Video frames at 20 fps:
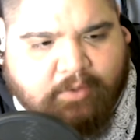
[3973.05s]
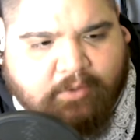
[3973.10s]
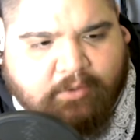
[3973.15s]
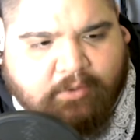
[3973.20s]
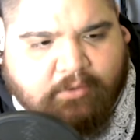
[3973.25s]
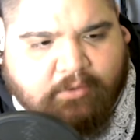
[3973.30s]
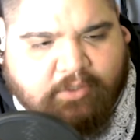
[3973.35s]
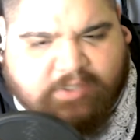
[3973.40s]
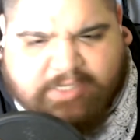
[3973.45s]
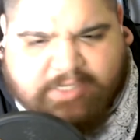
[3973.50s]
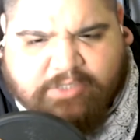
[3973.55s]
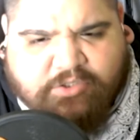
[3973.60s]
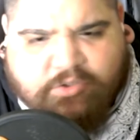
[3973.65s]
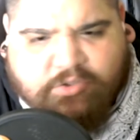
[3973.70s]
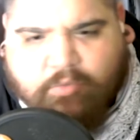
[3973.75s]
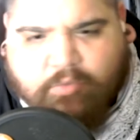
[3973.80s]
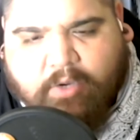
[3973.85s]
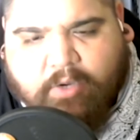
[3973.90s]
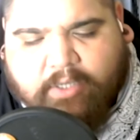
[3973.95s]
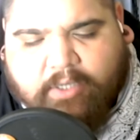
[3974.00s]
Because I just
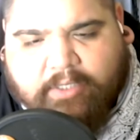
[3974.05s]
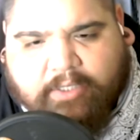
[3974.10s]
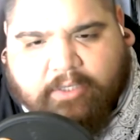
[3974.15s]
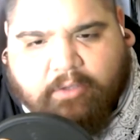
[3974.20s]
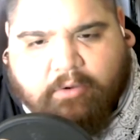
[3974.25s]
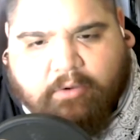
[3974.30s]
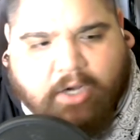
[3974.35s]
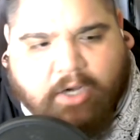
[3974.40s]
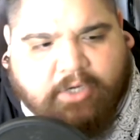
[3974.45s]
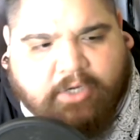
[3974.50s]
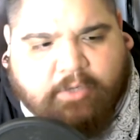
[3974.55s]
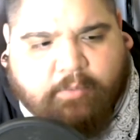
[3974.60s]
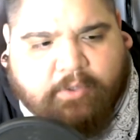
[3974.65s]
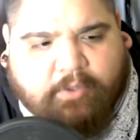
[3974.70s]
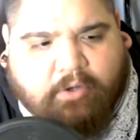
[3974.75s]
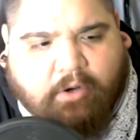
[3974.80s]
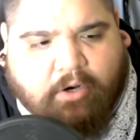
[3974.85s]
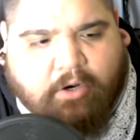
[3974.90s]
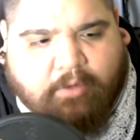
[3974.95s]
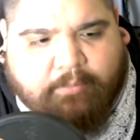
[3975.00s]
don't want to
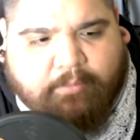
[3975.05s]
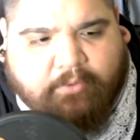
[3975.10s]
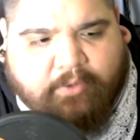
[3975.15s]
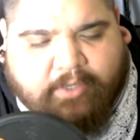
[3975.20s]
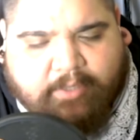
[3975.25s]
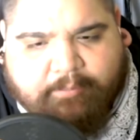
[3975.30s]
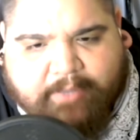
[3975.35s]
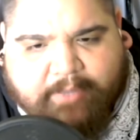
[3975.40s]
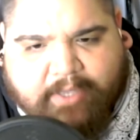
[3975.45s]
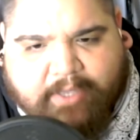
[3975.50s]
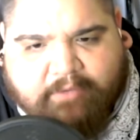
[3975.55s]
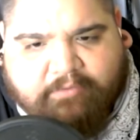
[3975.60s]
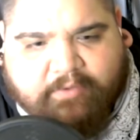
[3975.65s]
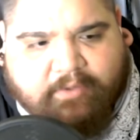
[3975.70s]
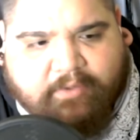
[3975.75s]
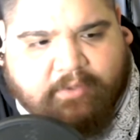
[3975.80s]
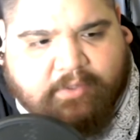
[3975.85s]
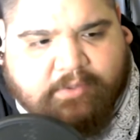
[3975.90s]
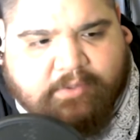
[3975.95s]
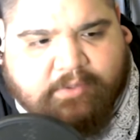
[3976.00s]
harbor any bad
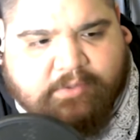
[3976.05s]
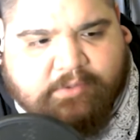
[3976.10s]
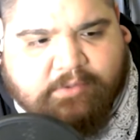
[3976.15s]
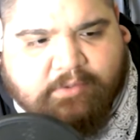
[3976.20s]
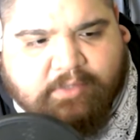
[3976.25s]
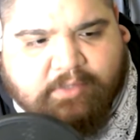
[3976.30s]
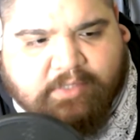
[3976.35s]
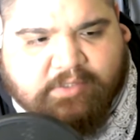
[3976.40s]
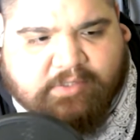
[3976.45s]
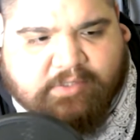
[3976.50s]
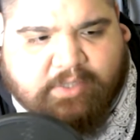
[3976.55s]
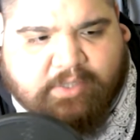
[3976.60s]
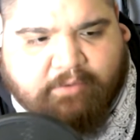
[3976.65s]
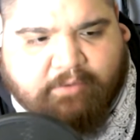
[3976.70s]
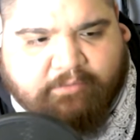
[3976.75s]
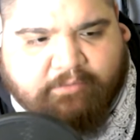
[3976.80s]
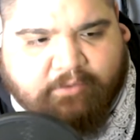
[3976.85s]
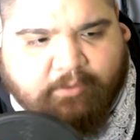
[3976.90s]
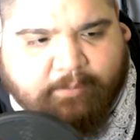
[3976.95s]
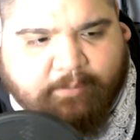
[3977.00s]
feelings. That's just how I
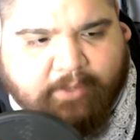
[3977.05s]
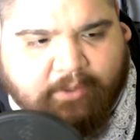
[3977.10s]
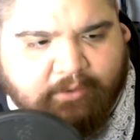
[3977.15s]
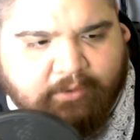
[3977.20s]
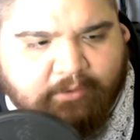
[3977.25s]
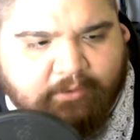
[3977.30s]
feel about it.